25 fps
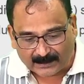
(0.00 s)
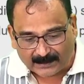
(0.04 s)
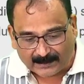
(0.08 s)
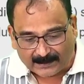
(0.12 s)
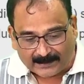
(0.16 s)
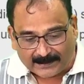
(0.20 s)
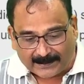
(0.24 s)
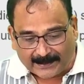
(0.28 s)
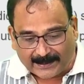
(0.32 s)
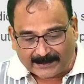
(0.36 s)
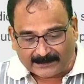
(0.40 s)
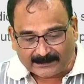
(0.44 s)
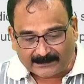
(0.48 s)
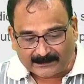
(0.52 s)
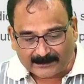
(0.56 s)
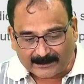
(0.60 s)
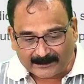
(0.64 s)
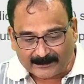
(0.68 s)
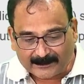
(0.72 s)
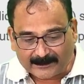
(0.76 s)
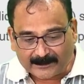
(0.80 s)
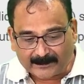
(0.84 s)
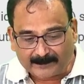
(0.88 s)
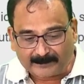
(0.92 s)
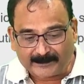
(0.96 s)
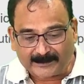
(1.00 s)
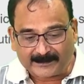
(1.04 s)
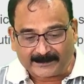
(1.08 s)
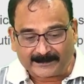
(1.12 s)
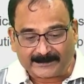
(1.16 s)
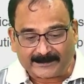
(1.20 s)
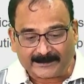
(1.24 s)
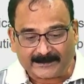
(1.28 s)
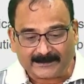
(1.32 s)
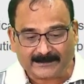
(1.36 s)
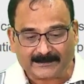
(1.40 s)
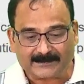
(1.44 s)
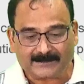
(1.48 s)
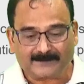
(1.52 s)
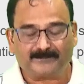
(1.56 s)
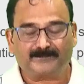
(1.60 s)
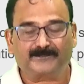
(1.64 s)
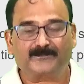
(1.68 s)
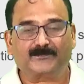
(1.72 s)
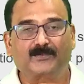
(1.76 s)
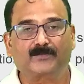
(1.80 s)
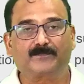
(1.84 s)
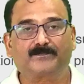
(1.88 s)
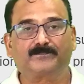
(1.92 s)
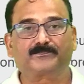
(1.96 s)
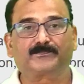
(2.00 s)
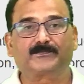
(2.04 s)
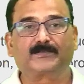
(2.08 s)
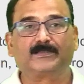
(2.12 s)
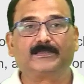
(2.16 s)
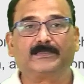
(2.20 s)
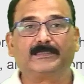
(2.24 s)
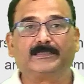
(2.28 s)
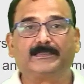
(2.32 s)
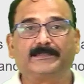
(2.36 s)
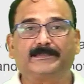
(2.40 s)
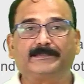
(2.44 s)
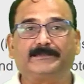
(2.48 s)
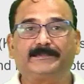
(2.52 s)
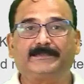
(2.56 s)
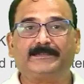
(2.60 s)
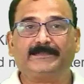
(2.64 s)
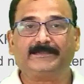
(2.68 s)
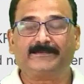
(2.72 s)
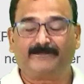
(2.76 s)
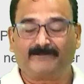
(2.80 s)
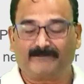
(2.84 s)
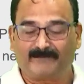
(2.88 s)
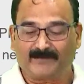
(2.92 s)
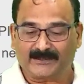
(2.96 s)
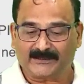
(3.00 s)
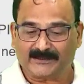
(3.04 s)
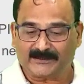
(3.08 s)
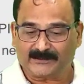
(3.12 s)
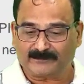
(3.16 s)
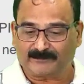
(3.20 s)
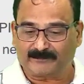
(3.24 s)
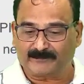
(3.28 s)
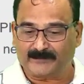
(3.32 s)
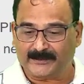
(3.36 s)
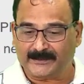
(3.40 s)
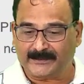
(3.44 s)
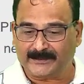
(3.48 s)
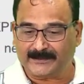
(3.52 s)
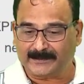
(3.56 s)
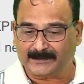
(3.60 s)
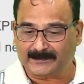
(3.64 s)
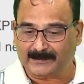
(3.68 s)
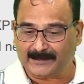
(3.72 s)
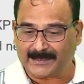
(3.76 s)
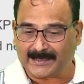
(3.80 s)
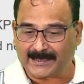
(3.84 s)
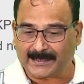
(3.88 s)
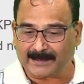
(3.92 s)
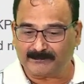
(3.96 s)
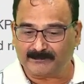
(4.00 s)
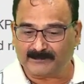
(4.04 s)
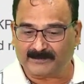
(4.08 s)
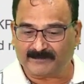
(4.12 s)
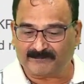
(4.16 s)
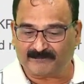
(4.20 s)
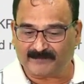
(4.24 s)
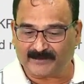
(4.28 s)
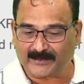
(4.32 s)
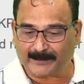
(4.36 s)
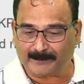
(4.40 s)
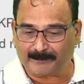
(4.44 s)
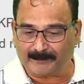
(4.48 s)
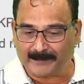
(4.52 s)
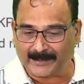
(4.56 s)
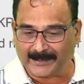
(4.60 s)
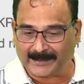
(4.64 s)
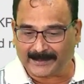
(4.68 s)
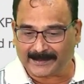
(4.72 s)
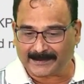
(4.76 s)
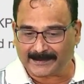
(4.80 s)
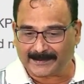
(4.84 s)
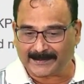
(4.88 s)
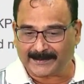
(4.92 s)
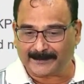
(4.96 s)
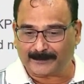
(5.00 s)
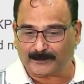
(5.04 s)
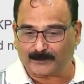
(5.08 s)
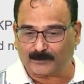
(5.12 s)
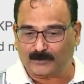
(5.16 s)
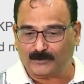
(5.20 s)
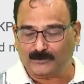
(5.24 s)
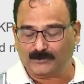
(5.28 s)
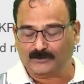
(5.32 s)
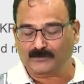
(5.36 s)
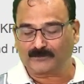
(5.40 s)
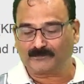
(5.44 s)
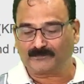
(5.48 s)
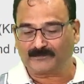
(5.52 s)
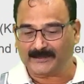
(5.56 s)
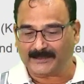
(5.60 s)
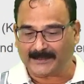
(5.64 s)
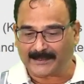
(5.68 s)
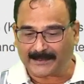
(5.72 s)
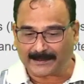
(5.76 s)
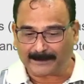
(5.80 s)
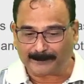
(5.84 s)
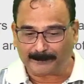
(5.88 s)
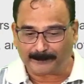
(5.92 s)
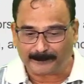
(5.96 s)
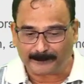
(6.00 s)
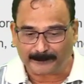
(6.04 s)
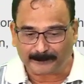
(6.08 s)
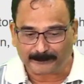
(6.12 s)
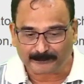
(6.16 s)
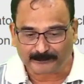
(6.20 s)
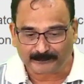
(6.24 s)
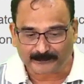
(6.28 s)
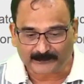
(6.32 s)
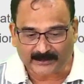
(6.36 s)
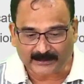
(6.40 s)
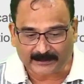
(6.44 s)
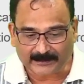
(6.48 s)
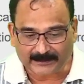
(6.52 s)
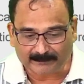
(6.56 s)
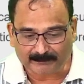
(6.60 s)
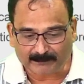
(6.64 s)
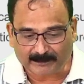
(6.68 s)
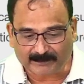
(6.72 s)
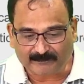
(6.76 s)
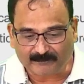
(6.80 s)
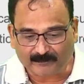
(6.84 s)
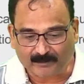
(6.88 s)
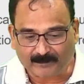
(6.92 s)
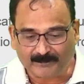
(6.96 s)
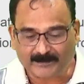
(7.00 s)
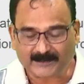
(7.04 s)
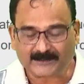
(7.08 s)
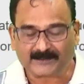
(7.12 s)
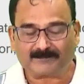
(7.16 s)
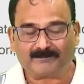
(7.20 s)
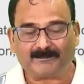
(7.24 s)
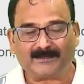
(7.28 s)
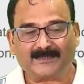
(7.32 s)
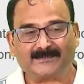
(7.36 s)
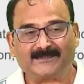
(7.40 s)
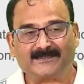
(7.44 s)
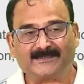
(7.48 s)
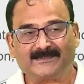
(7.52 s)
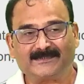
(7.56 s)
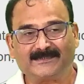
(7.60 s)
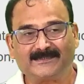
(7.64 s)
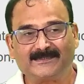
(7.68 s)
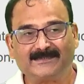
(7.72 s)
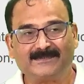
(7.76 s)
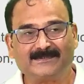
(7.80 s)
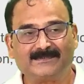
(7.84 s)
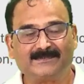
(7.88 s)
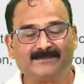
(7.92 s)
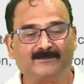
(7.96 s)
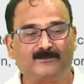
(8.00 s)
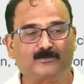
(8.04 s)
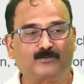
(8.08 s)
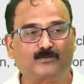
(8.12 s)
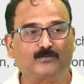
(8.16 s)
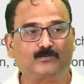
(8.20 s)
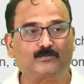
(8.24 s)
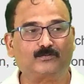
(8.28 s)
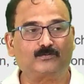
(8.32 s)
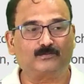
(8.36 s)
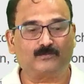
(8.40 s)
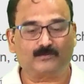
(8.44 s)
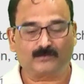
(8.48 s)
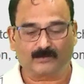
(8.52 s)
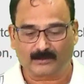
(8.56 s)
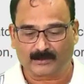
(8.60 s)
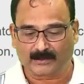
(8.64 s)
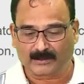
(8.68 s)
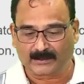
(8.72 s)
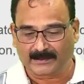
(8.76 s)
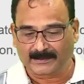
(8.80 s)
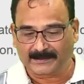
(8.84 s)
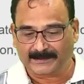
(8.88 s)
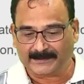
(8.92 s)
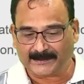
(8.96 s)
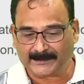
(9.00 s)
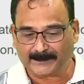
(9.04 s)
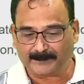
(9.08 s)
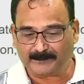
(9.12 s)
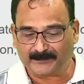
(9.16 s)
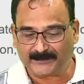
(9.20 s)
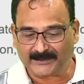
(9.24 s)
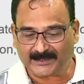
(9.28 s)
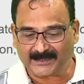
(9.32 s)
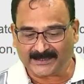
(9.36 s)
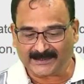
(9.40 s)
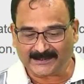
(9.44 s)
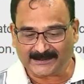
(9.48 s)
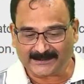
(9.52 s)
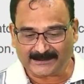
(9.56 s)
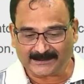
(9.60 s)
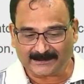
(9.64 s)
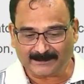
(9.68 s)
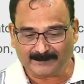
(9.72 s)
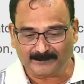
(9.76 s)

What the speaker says: Another determinant is the once we have the feedback and also we have the performance matrices through KPIs,